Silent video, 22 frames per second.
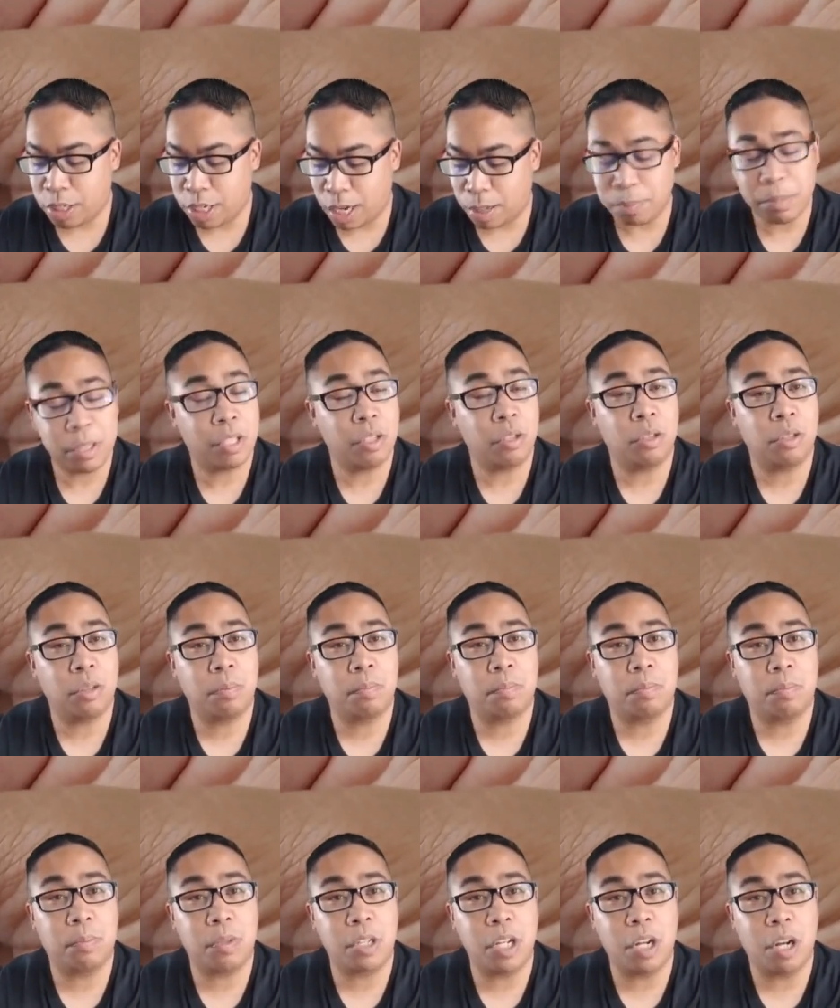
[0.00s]
that I'm still,
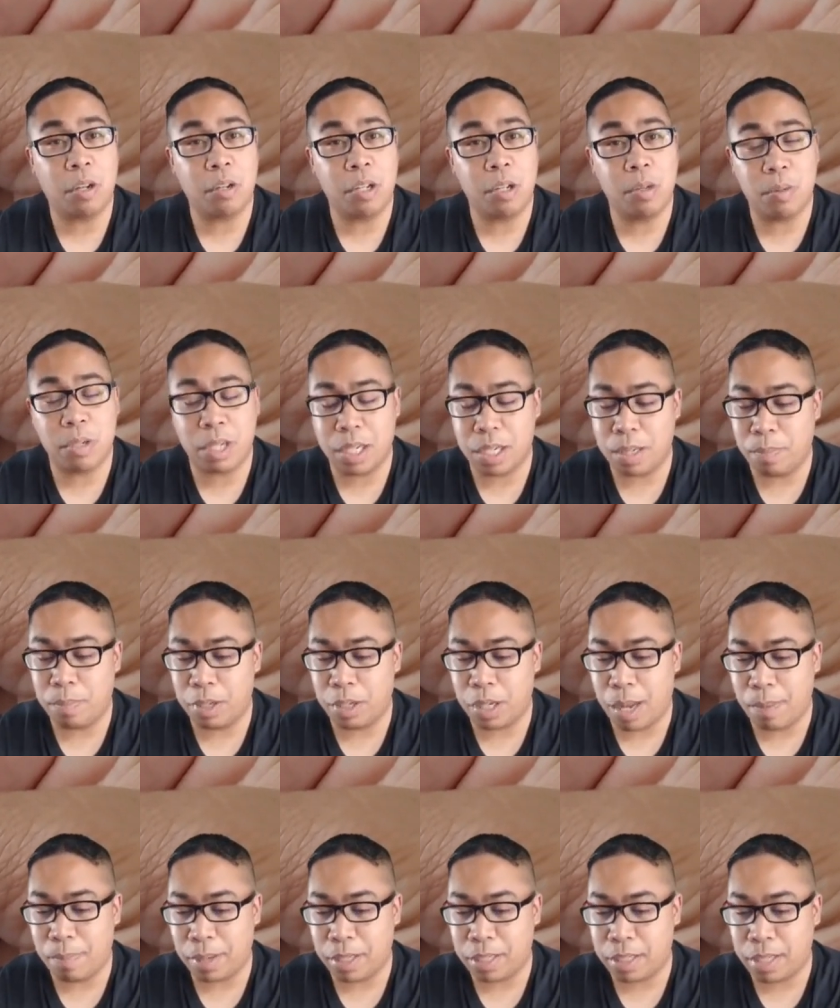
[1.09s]
you know, using to build
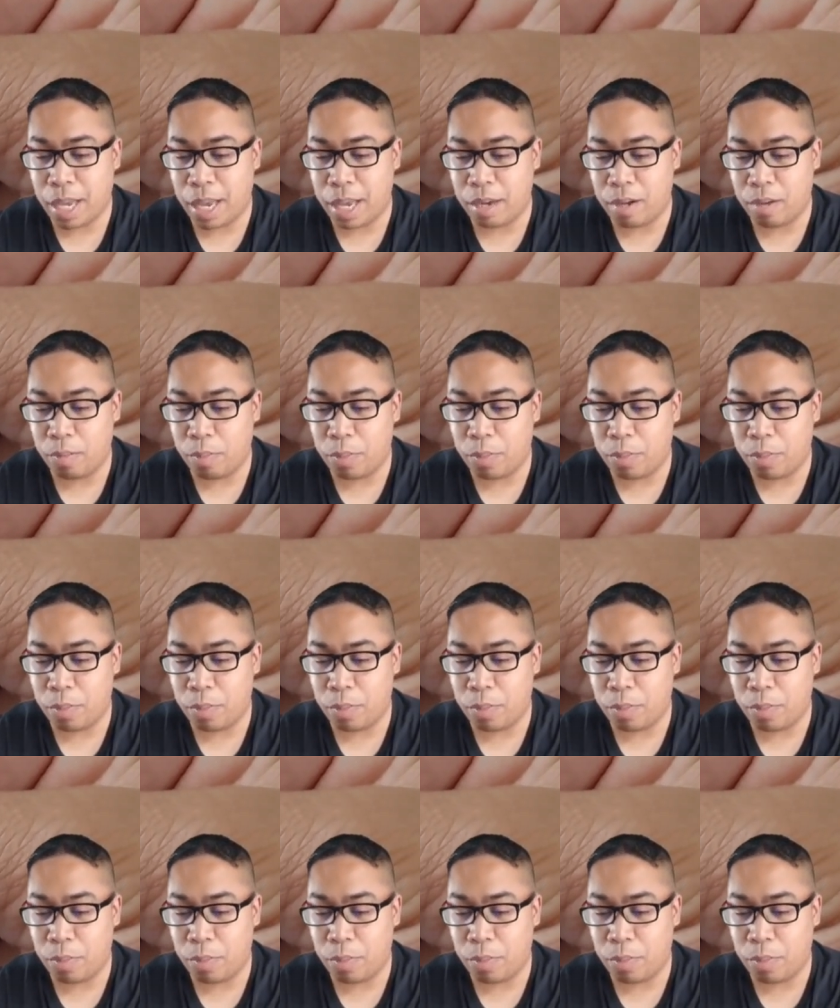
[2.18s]
out my set.